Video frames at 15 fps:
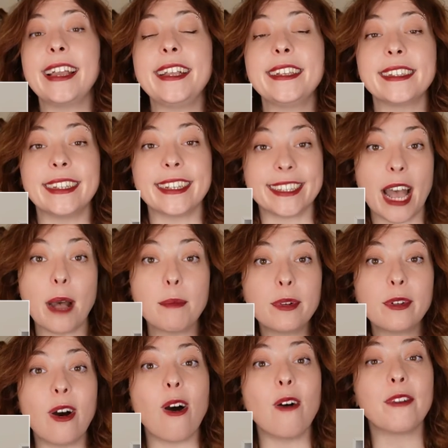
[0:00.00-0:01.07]
is an
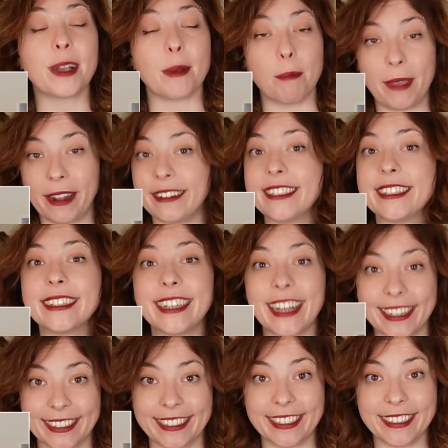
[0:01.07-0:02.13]
example of comparison
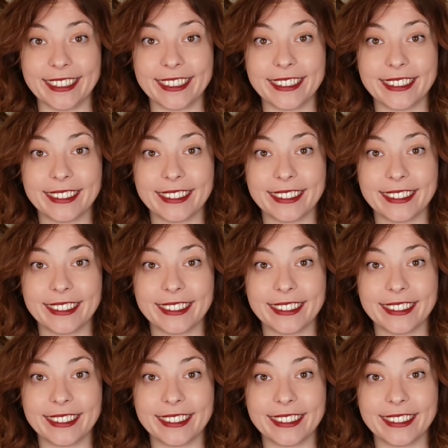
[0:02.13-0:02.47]
content.